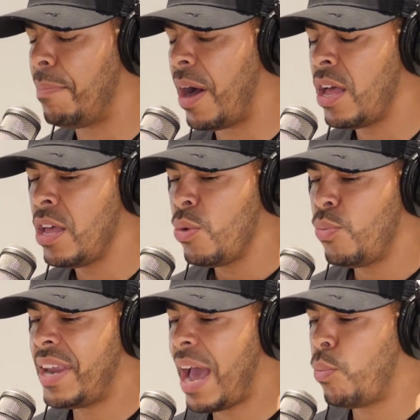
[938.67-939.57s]
But
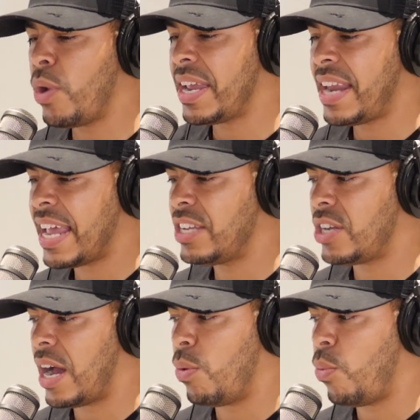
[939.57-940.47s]
we're that weird age
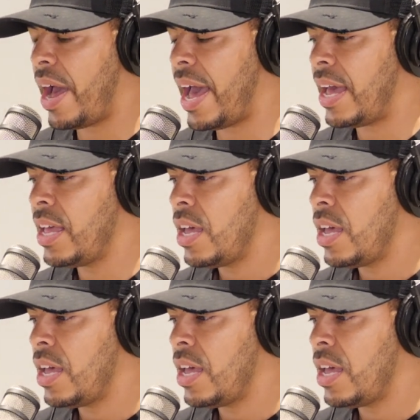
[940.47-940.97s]
now where